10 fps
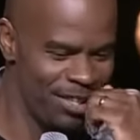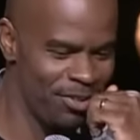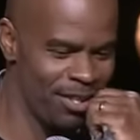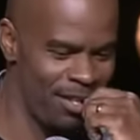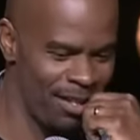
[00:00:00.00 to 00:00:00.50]

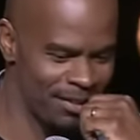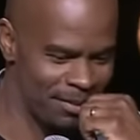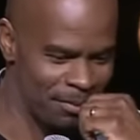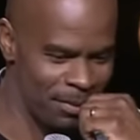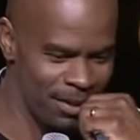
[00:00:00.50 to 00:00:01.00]
You are
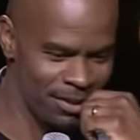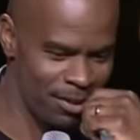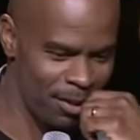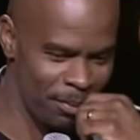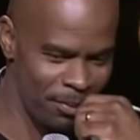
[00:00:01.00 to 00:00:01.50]
awesome. Mia's
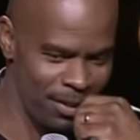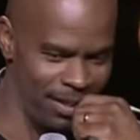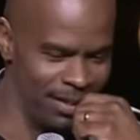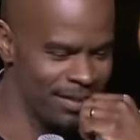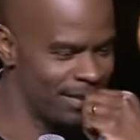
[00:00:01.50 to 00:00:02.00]
all
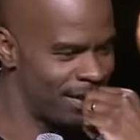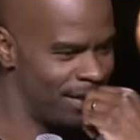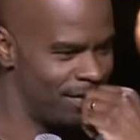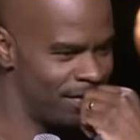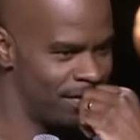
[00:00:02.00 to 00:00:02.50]
pretty and
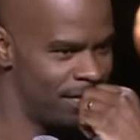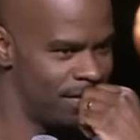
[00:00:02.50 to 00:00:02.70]
stuff.